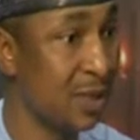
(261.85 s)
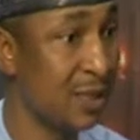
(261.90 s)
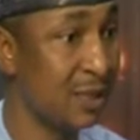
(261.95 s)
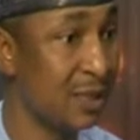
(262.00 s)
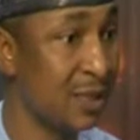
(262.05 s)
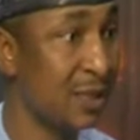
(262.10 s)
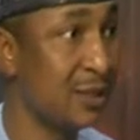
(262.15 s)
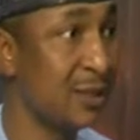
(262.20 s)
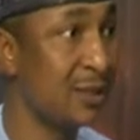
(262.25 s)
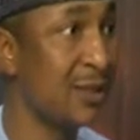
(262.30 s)

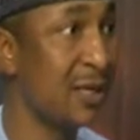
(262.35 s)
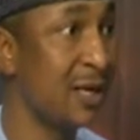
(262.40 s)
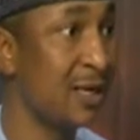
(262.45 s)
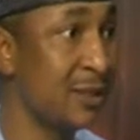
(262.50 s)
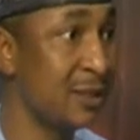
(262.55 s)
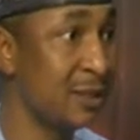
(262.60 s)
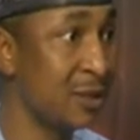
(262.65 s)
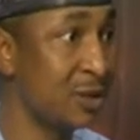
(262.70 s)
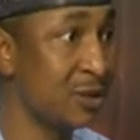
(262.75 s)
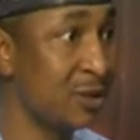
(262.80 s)

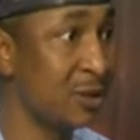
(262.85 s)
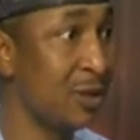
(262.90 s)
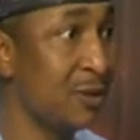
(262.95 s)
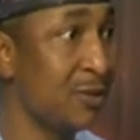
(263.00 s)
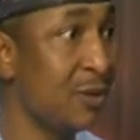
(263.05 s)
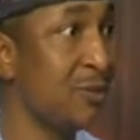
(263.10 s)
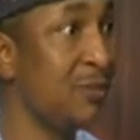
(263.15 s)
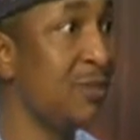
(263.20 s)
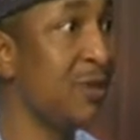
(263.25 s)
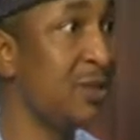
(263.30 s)
sensitization and
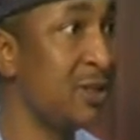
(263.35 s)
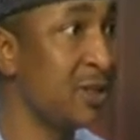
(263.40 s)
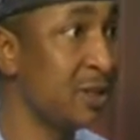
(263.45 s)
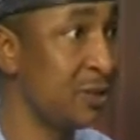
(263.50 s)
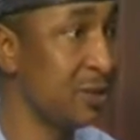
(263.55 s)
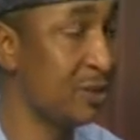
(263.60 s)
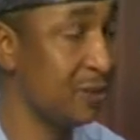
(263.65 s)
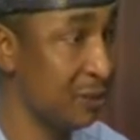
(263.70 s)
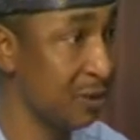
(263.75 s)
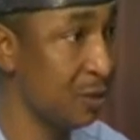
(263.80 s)

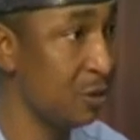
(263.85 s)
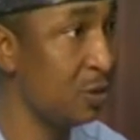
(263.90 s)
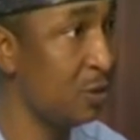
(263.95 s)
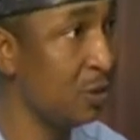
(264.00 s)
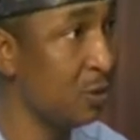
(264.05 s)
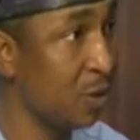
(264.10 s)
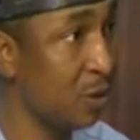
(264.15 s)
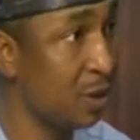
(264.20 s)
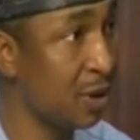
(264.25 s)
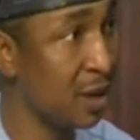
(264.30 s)
publicity of the good
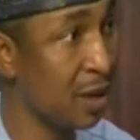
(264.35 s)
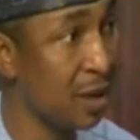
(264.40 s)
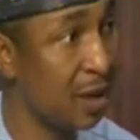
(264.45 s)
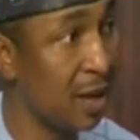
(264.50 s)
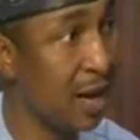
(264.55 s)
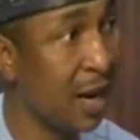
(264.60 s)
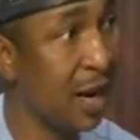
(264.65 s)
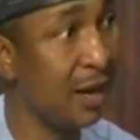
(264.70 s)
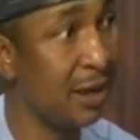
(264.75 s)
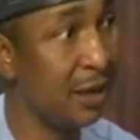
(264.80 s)
work
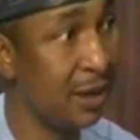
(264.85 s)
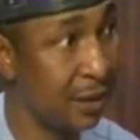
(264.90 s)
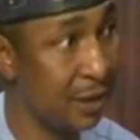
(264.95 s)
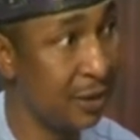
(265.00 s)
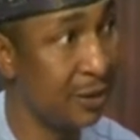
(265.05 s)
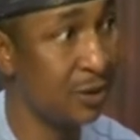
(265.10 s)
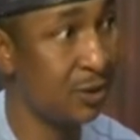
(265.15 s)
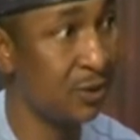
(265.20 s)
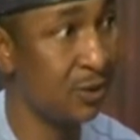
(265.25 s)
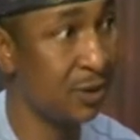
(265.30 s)
INEC
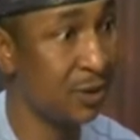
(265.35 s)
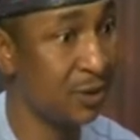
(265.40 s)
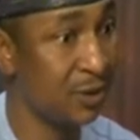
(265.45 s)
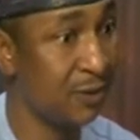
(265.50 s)
is doing.